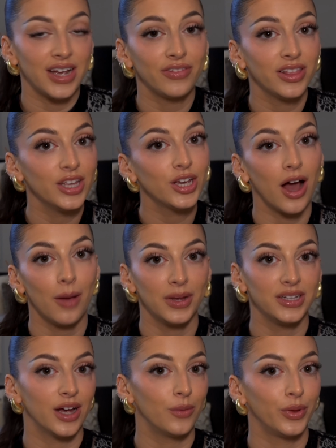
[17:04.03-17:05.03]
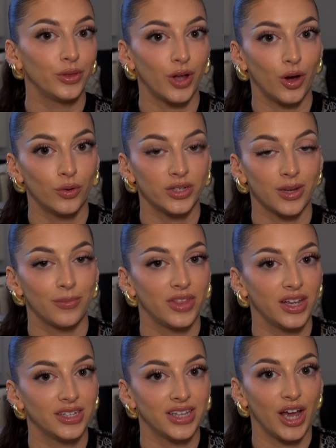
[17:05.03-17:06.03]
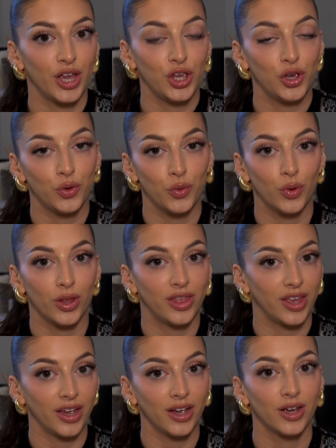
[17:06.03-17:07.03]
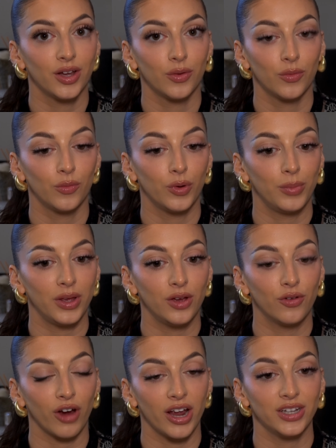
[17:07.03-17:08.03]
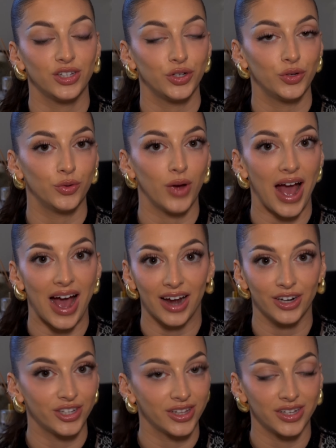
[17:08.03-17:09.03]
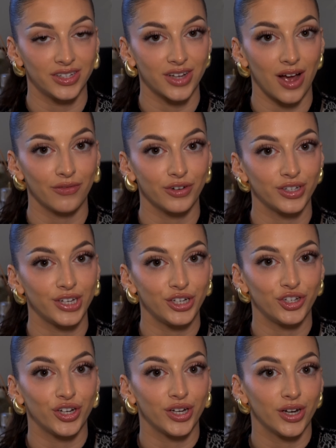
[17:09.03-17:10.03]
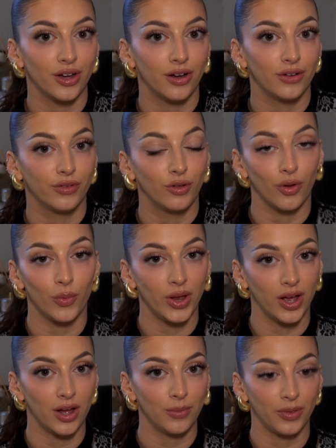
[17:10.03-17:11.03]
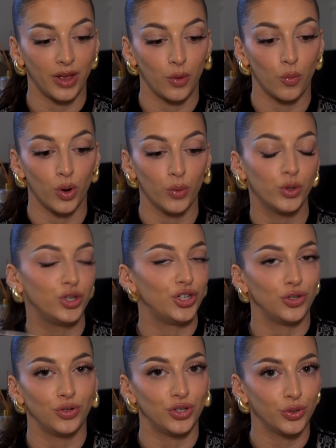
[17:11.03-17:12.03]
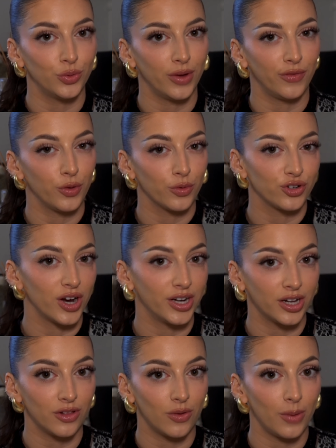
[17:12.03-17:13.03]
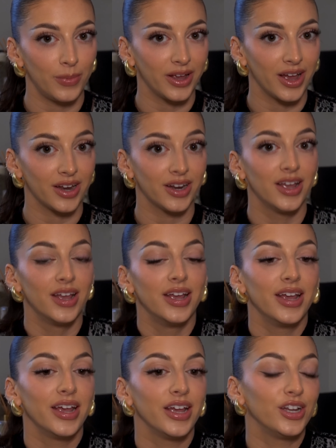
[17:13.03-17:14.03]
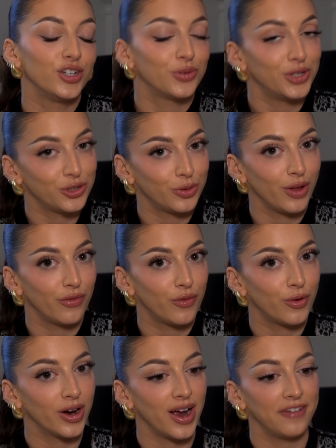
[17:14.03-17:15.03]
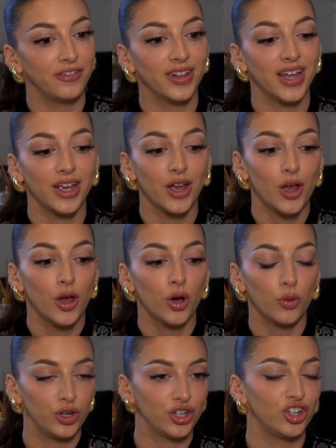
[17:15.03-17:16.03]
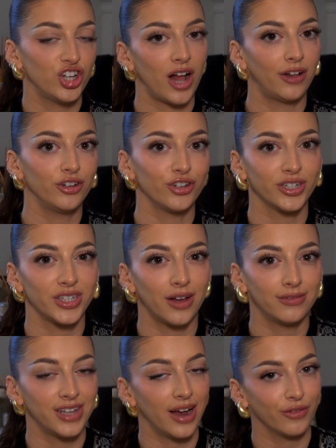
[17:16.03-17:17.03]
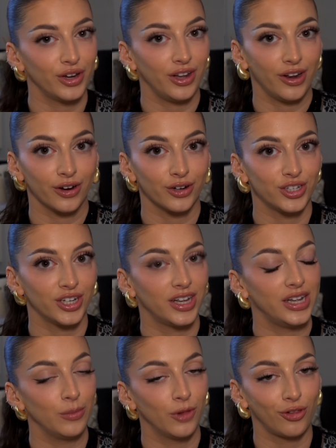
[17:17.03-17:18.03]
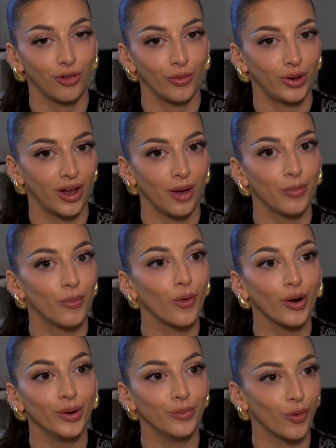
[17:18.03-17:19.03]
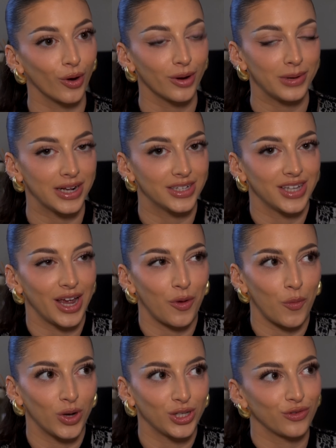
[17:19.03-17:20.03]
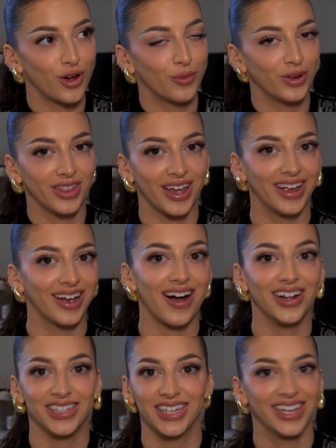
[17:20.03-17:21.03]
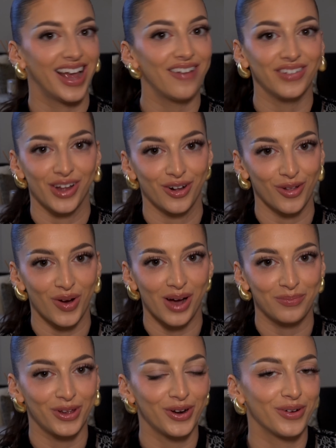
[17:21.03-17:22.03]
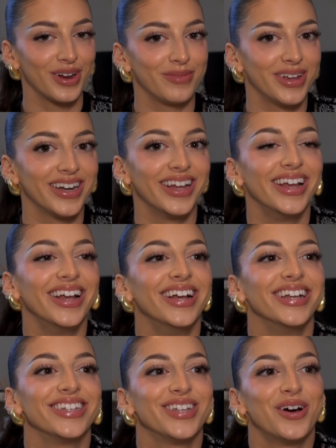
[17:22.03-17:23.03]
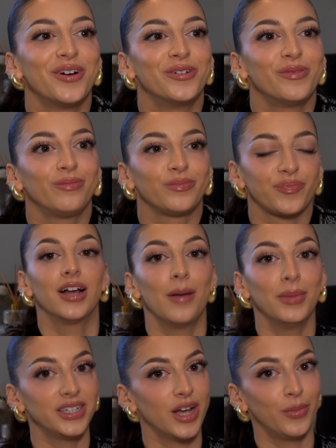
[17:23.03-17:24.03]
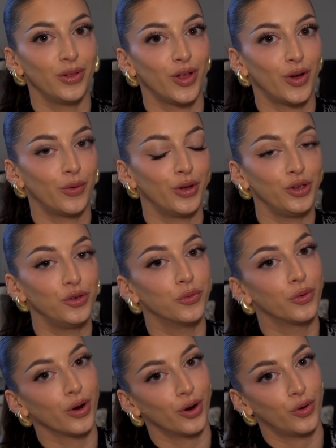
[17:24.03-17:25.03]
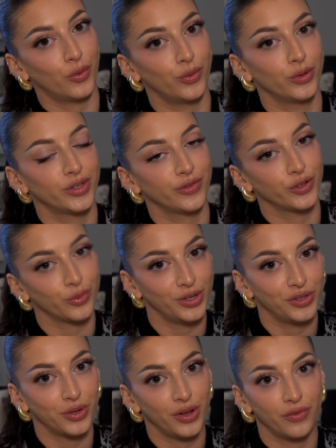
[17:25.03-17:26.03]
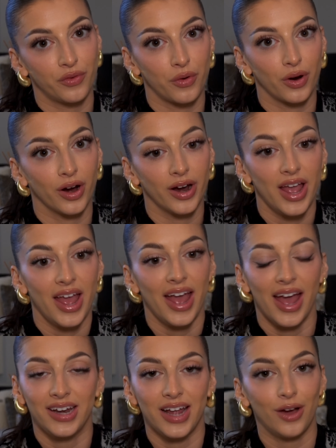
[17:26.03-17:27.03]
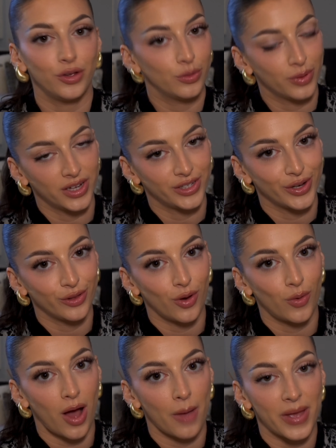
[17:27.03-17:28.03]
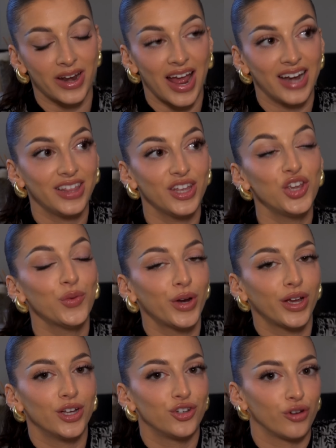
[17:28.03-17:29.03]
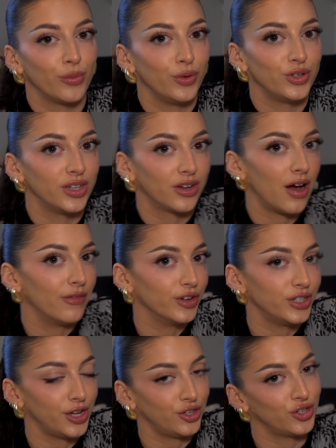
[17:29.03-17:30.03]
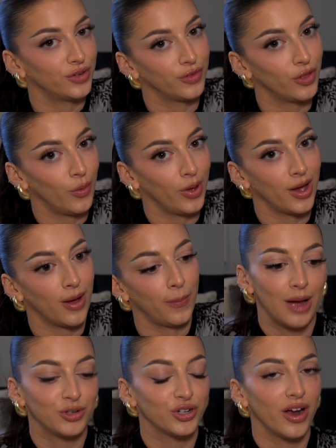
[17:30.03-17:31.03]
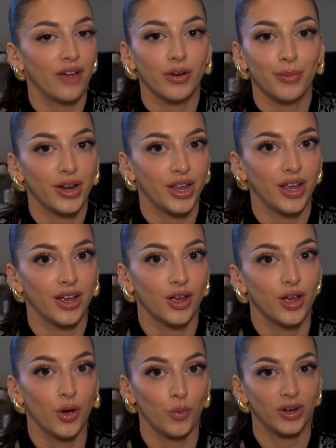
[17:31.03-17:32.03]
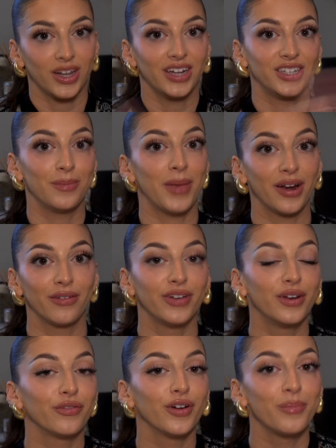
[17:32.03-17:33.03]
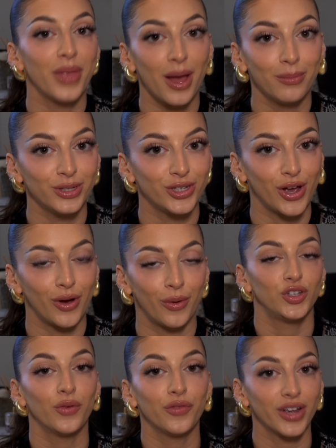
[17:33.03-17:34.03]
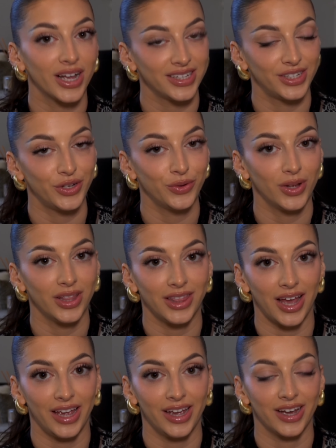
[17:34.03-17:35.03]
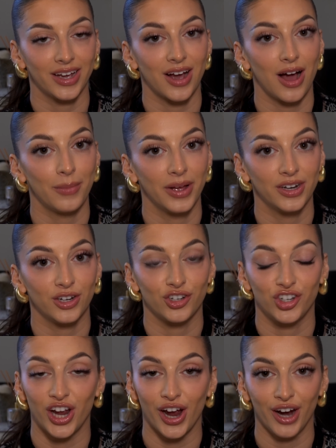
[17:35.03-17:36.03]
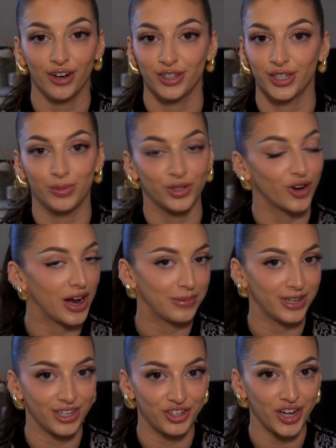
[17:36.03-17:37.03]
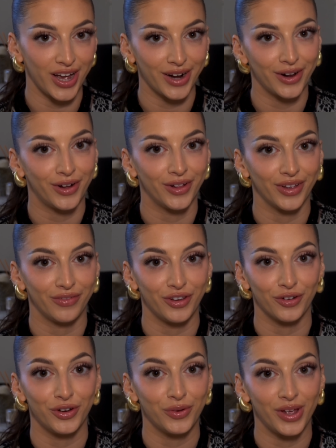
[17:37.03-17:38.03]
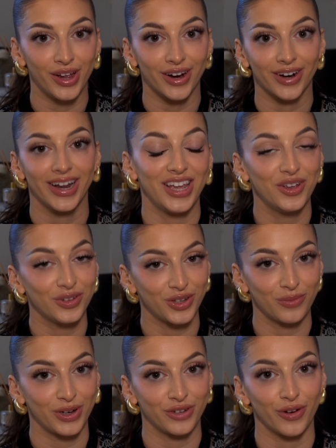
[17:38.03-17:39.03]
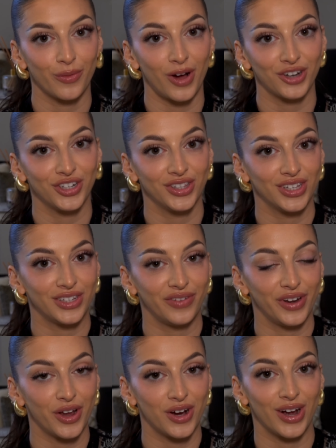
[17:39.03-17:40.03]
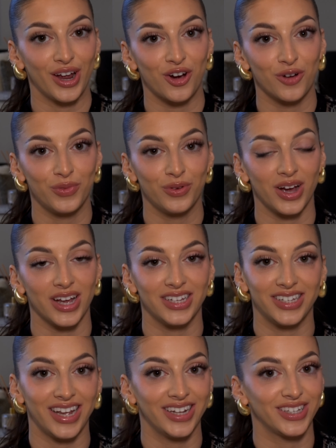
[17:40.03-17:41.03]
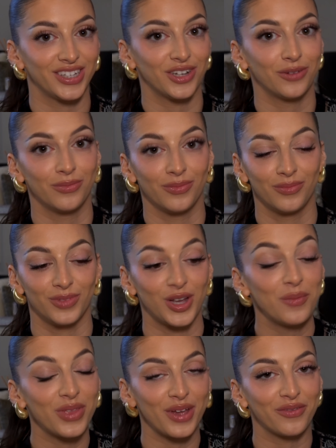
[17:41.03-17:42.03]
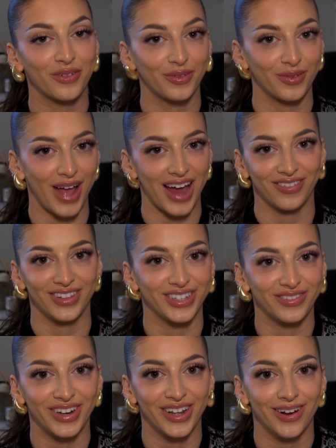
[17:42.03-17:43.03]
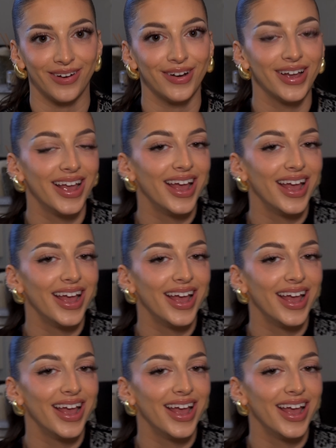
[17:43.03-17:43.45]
Definitely comment down below some things that you think would be great to add to this conversation of glowing up. Like, what would you do if you were trying to glow up again in 2024? I feel like we should challenge ourselves every year to keep glowing up more and more, because like, what's wrong with like constantly having a glow up? You know what I mean? So comment down below your goals for 2024 and how you plan to glow up and anything you want to contribute to the conversation of glowing up. I'm sure everybody would like to benefit from them. So don't forget to like, comment, share, subscribe to the channel if you're new here. Thank you so much for watching this video. I hope you guys gained something out of this video,